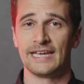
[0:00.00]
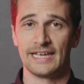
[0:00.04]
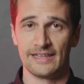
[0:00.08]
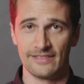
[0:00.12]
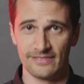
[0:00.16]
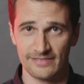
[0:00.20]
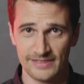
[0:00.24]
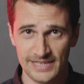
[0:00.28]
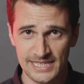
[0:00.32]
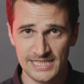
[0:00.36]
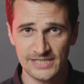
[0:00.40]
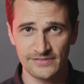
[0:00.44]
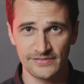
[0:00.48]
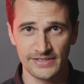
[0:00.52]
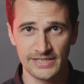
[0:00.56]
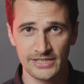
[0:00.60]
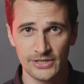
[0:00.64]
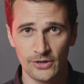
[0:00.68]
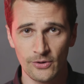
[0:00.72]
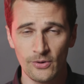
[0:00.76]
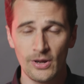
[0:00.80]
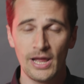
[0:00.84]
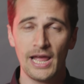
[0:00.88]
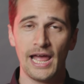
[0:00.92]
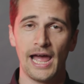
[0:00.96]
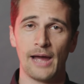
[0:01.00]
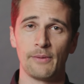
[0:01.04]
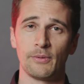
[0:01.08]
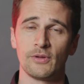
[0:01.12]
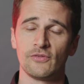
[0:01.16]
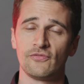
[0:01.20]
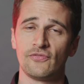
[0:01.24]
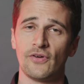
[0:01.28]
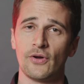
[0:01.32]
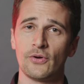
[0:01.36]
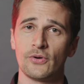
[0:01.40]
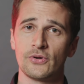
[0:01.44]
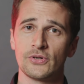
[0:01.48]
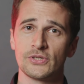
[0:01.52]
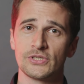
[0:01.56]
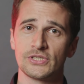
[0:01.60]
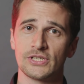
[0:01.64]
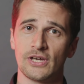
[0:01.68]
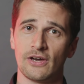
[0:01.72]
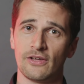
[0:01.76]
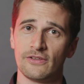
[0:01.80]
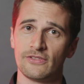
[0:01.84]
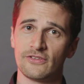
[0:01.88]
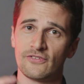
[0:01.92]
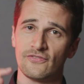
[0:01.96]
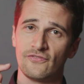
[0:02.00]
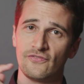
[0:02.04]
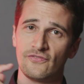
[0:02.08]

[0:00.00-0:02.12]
In this video, I will focus on the